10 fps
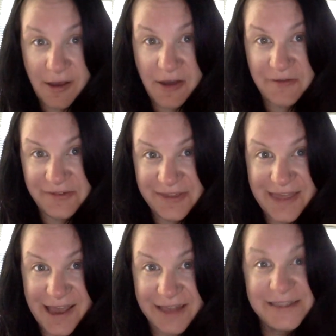of
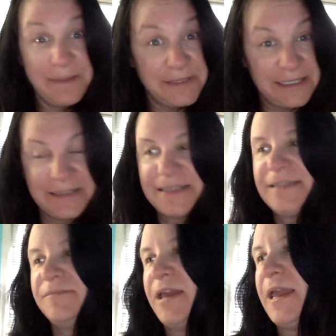that
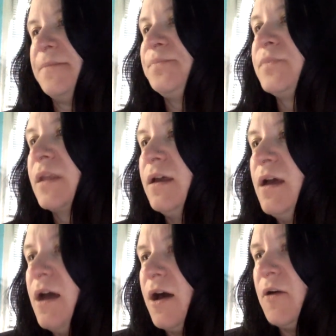substance.
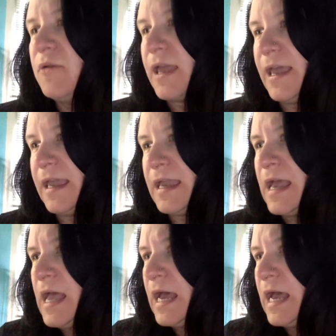Okay.